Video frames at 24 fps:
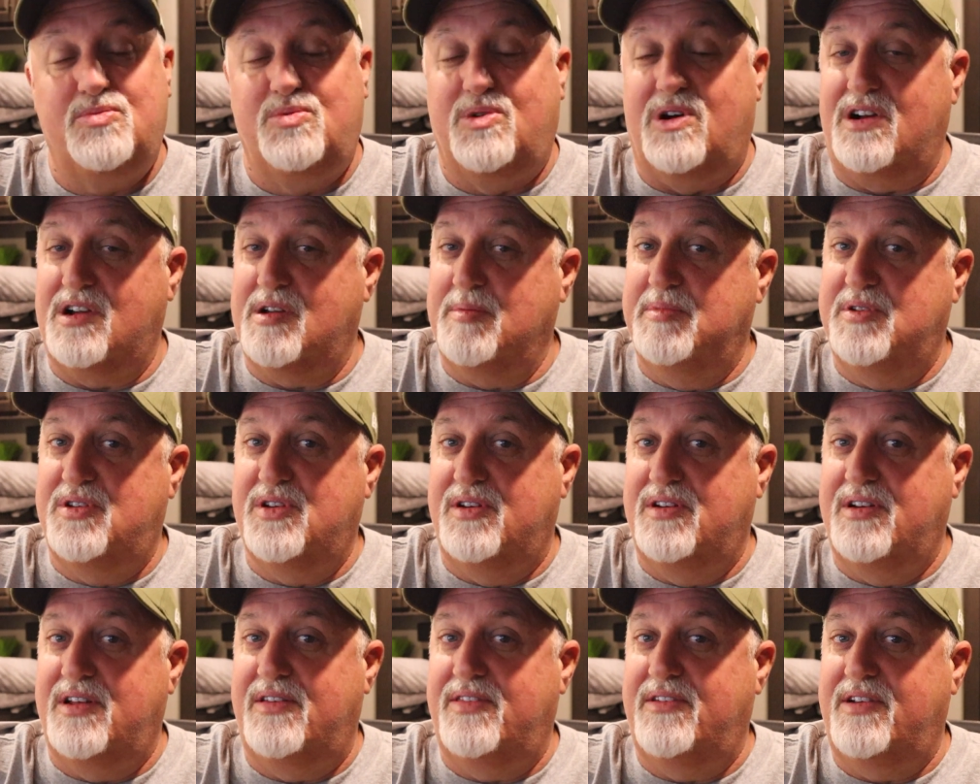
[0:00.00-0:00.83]
Welcome to
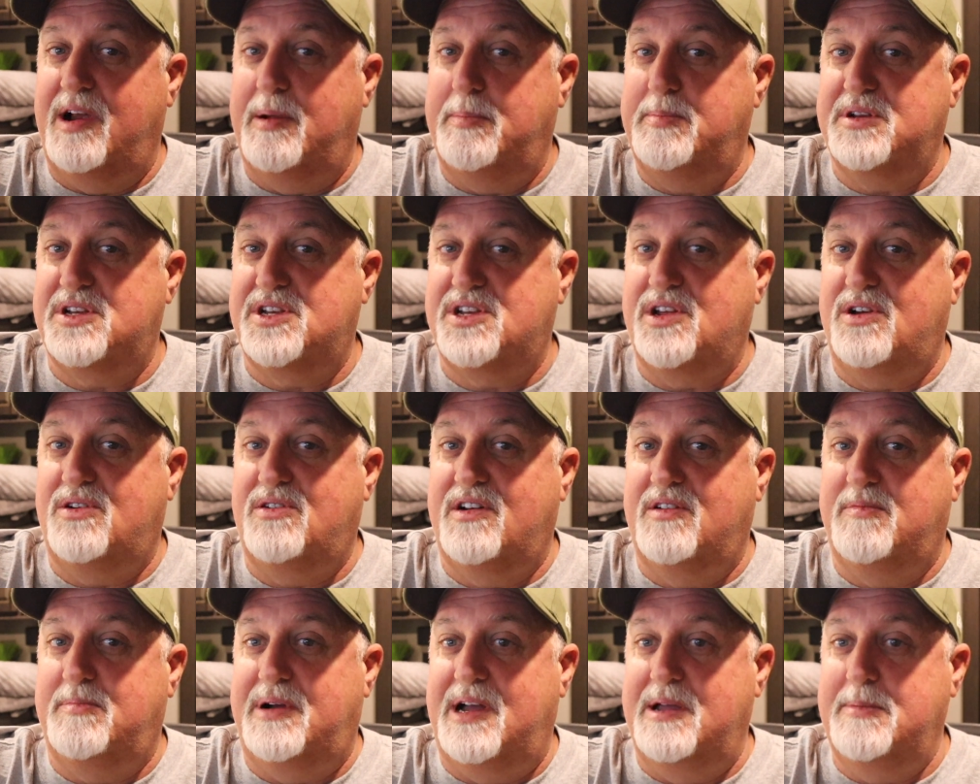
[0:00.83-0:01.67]
another
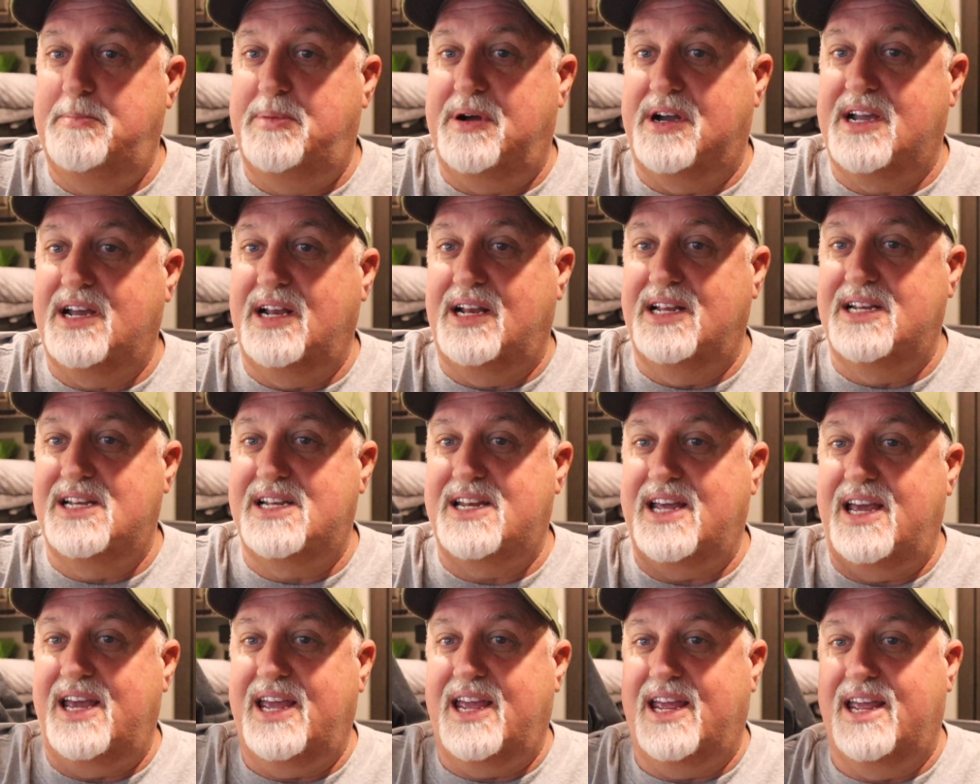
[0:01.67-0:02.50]
episode of my bucket
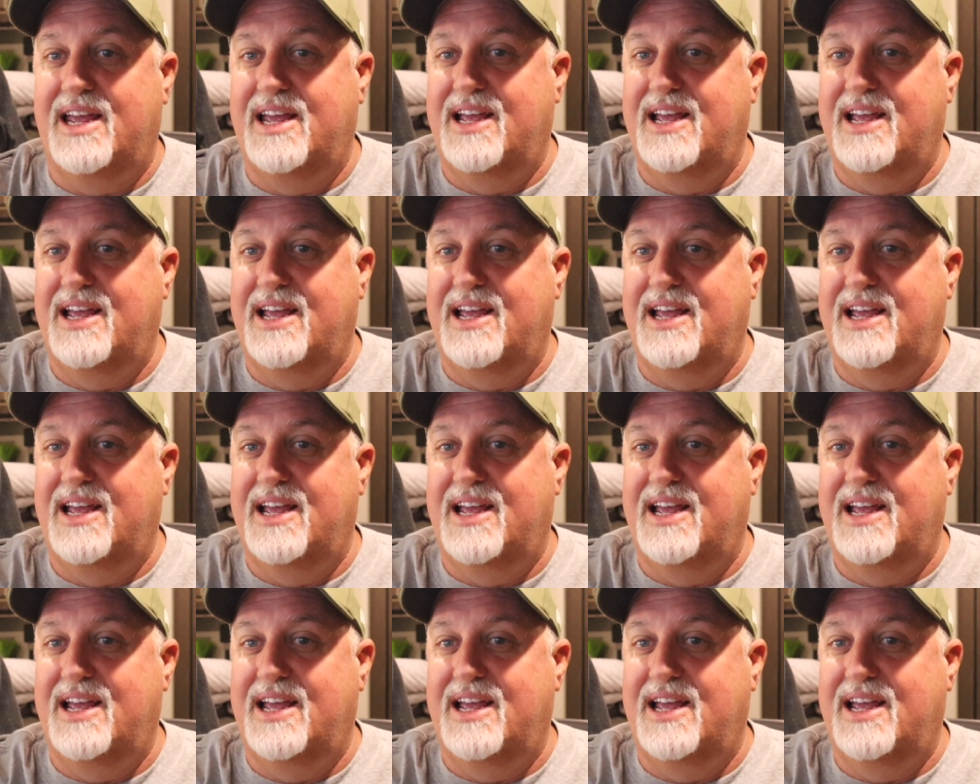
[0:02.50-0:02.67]
list day.